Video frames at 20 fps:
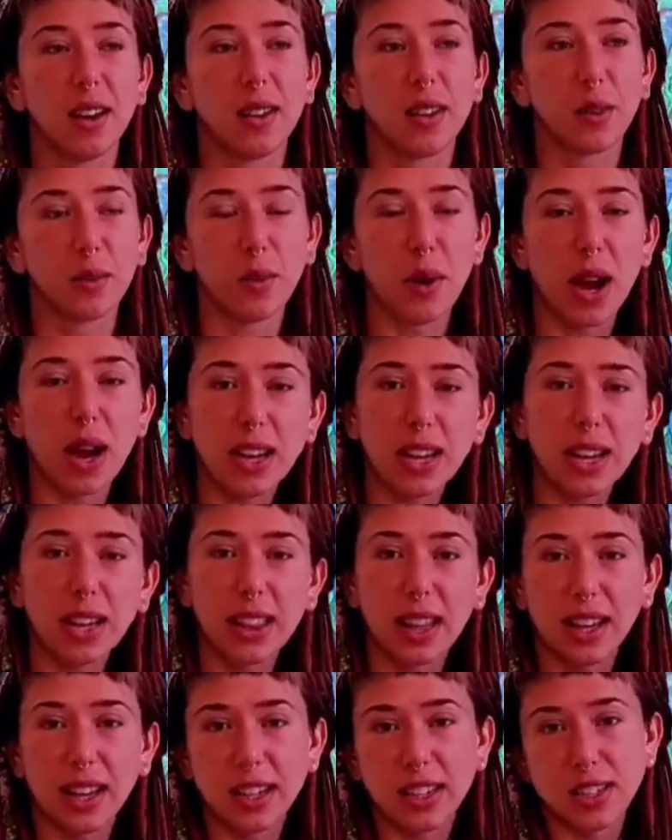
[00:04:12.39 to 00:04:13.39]
the writing
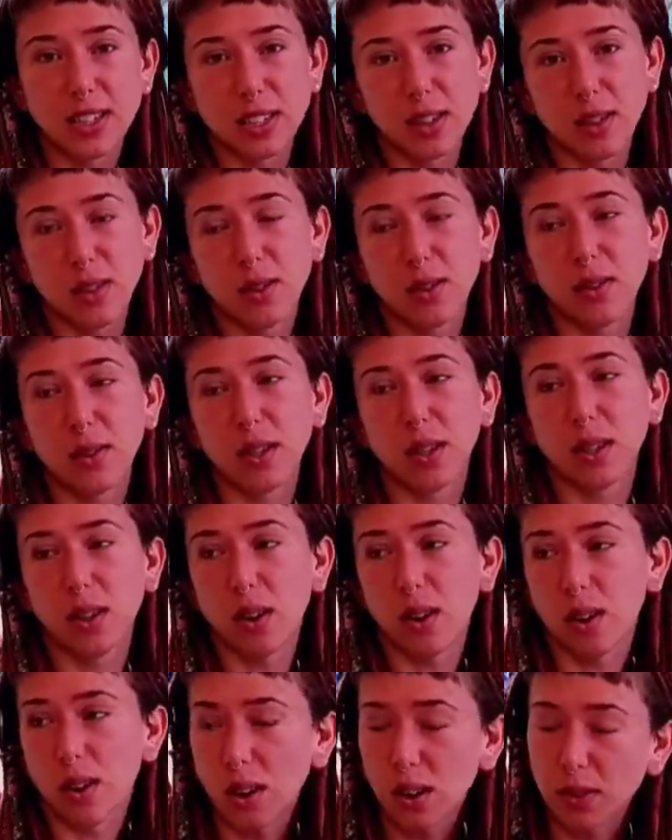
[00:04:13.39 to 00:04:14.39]
that I do and
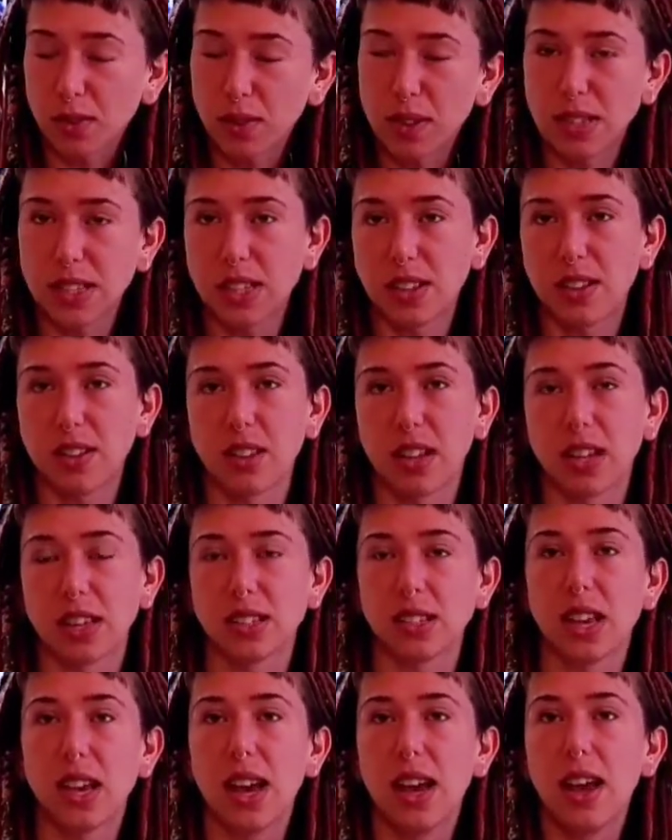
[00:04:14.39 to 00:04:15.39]
all of these other
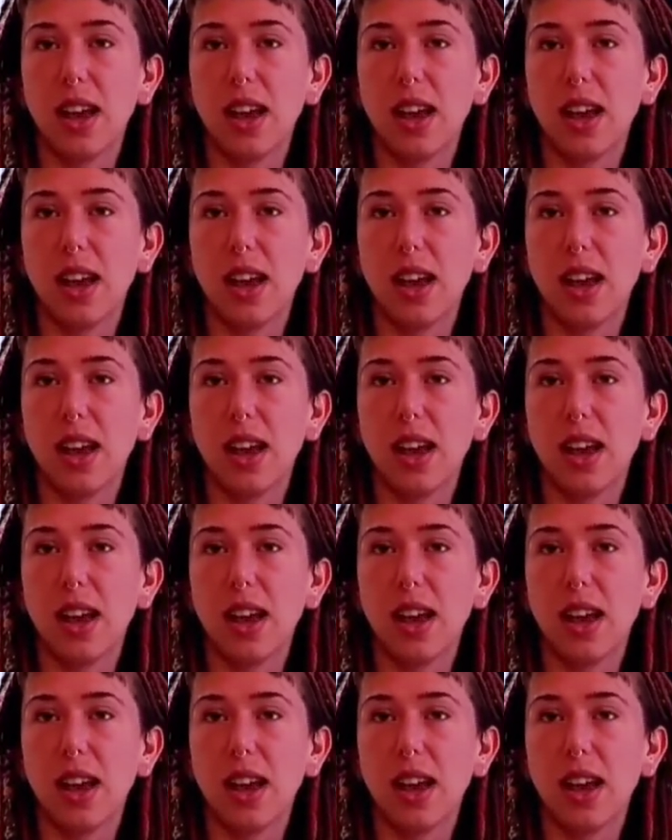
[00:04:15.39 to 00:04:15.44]
things,